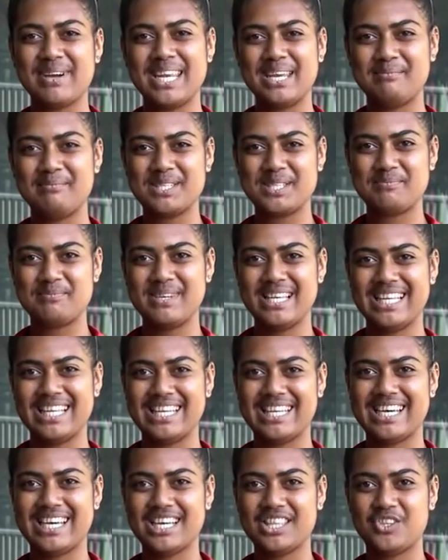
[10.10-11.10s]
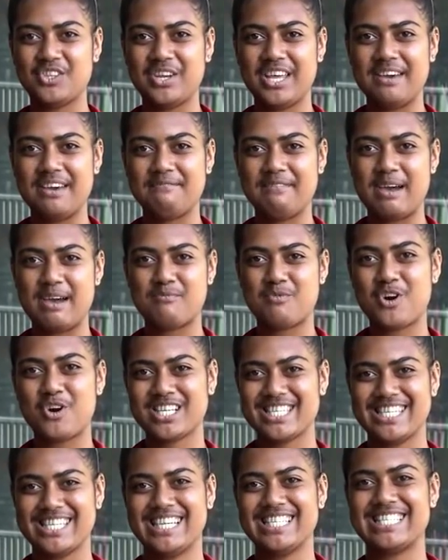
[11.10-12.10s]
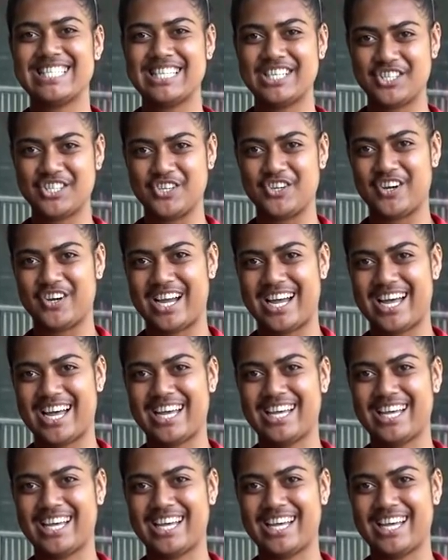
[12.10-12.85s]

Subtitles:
my name is Milenia. Today FM rocks here in Singotoka.